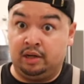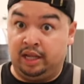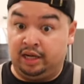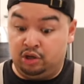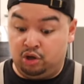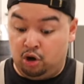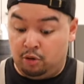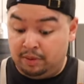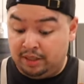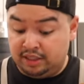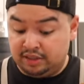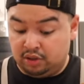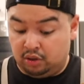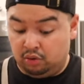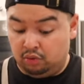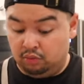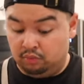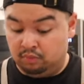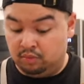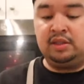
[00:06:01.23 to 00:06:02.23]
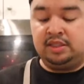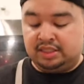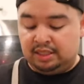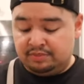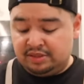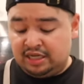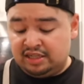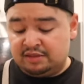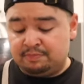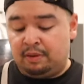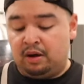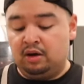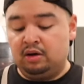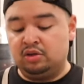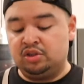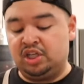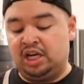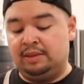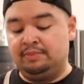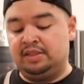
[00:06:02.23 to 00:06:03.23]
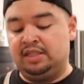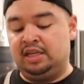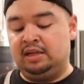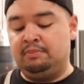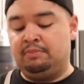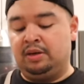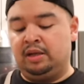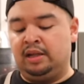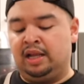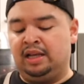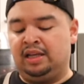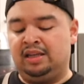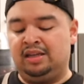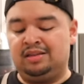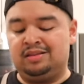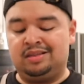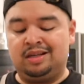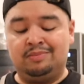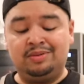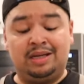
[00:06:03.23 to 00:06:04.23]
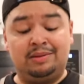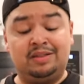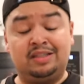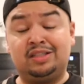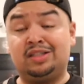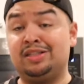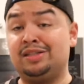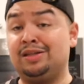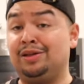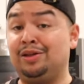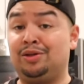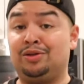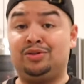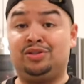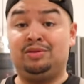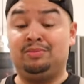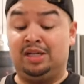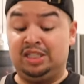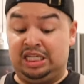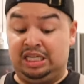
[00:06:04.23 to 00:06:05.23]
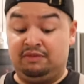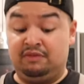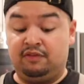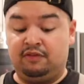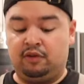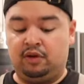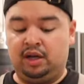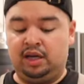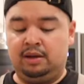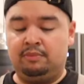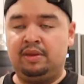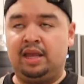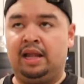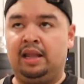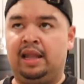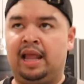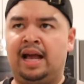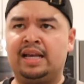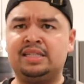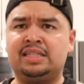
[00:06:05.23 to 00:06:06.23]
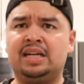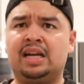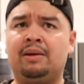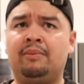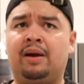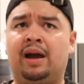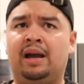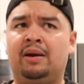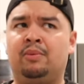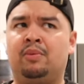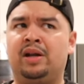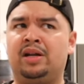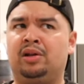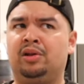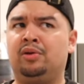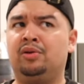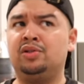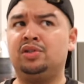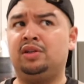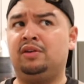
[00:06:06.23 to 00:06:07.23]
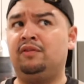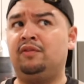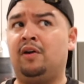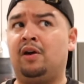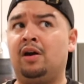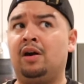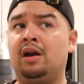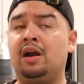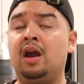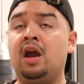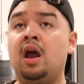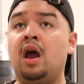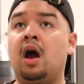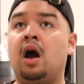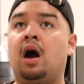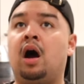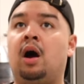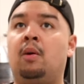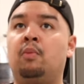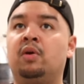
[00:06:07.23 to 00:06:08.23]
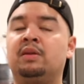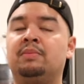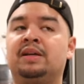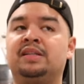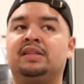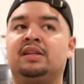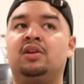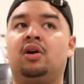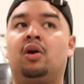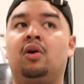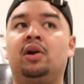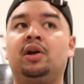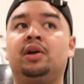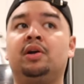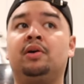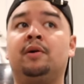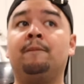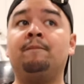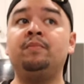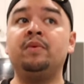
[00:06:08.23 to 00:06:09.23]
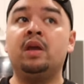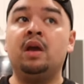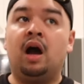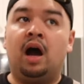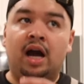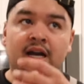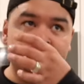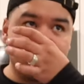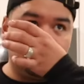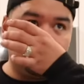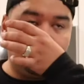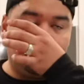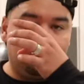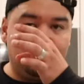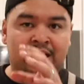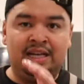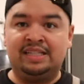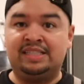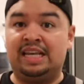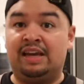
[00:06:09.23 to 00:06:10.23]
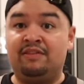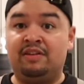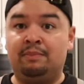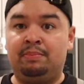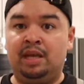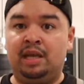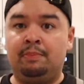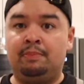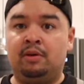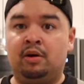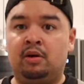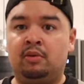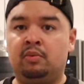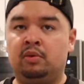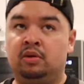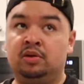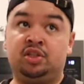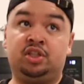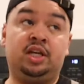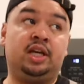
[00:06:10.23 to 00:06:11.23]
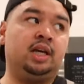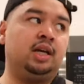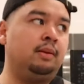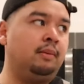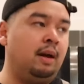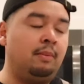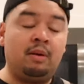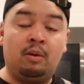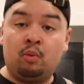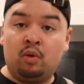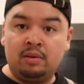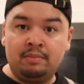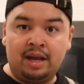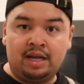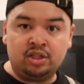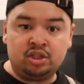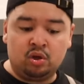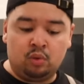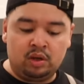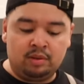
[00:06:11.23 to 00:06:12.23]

Like nobody's home. Sometimes Pongo chimes in, but like sometimes it's just a little too much even for him. That last time I went a little too far um, with my scenario. I started playing seven people. Well, shit, I'm on one man show.